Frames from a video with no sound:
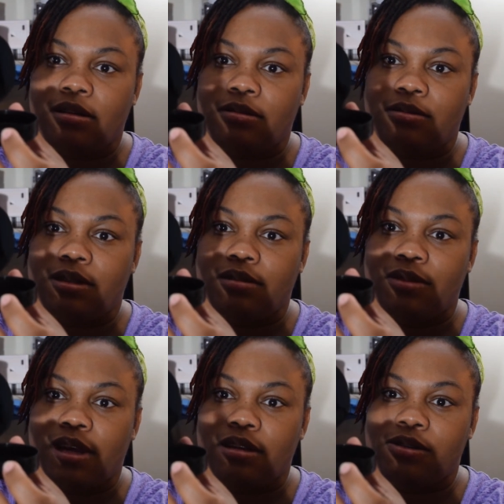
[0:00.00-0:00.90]
see if I
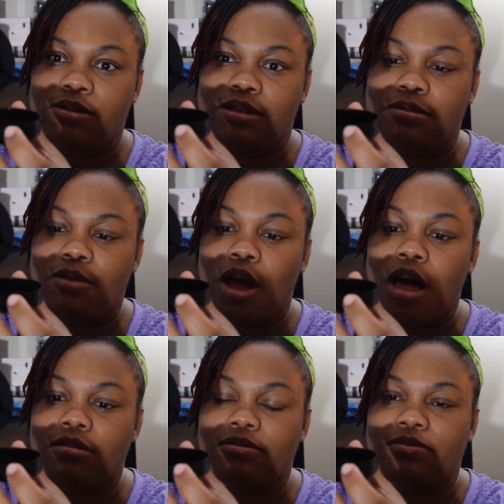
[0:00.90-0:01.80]
can show it to me.
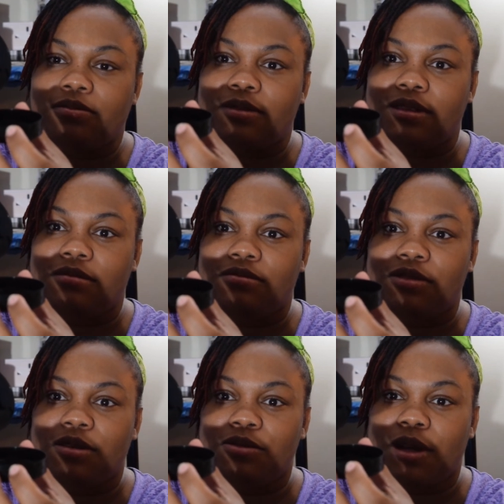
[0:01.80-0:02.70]
Oh,
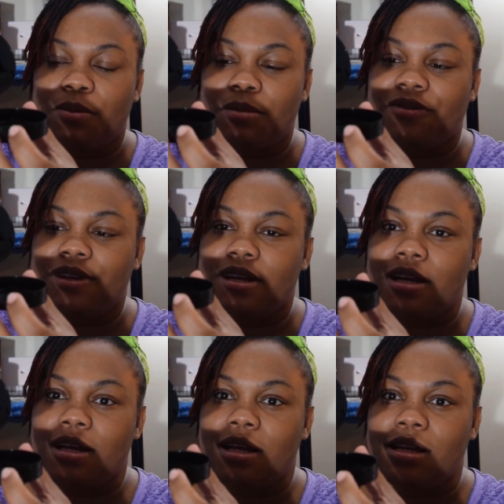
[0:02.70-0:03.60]
some drop on my
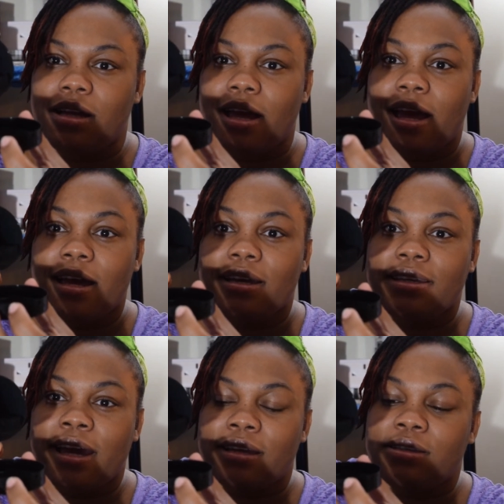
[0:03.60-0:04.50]
finger.
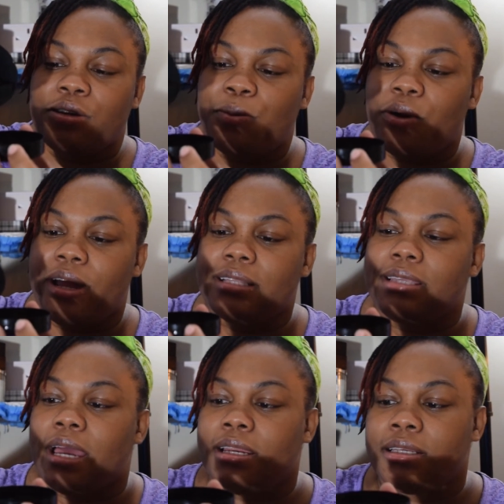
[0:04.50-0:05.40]
Yeah, so the powder
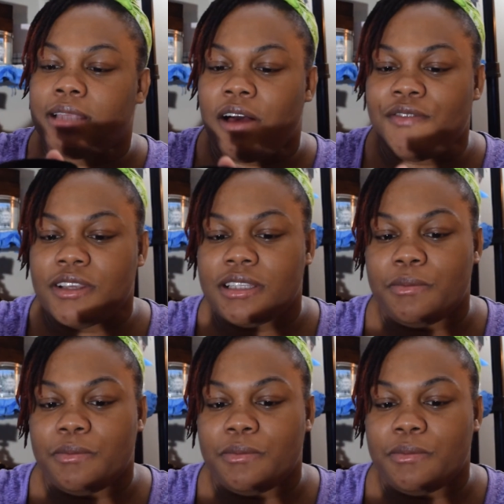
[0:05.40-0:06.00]
inside is obviously